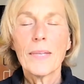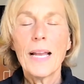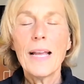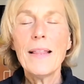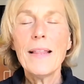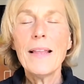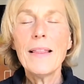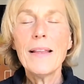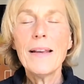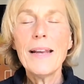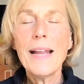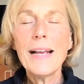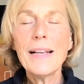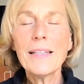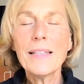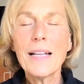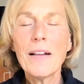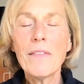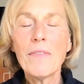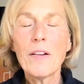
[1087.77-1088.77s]
And then the
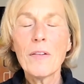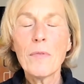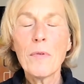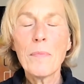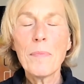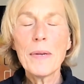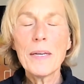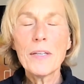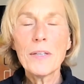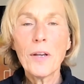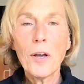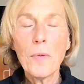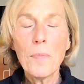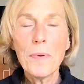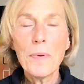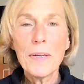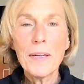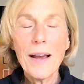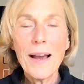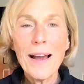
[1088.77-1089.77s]
next level would be to
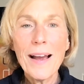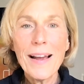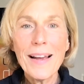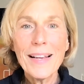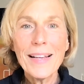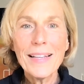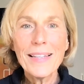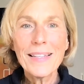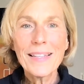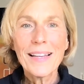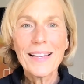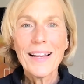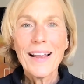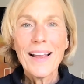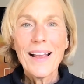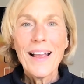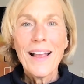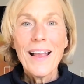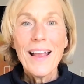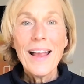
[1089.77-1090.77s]
open your eyes.
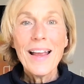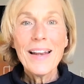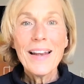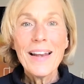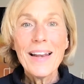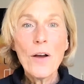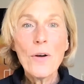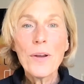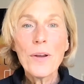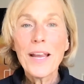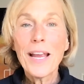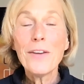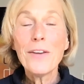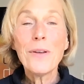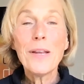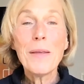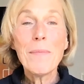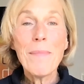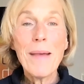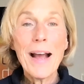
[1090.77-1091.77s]
And now, can
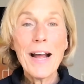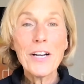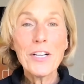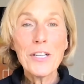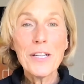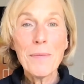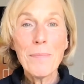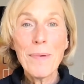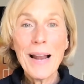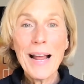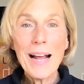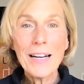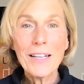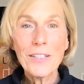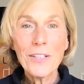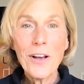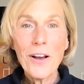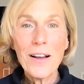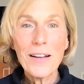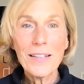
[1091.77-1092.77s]
you imagine the black
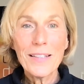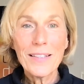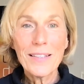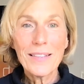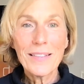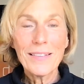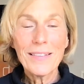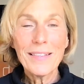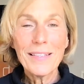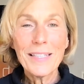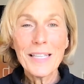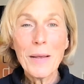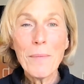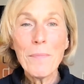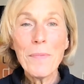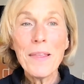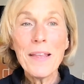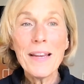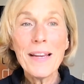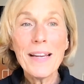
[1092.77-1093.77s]
dots,
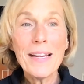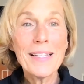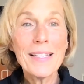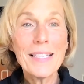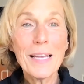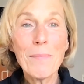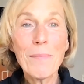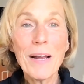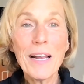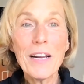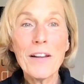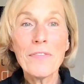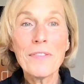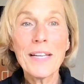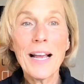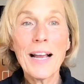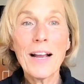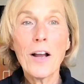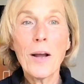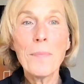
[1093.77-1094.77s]
something in some kind of
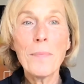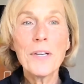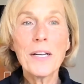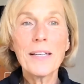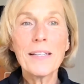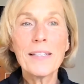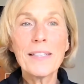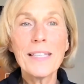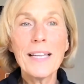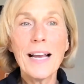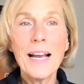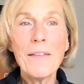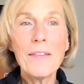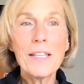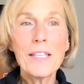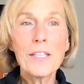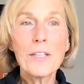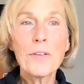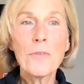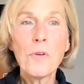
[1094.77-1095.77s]
dark object? See, I have
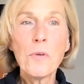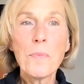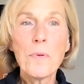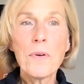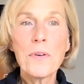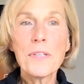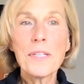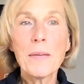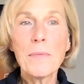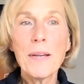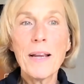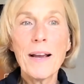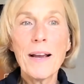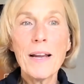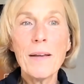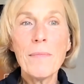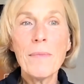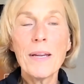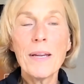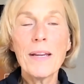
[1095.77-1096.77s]
the school poster
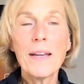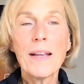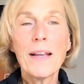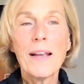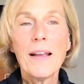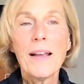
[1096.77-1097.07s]
behind me.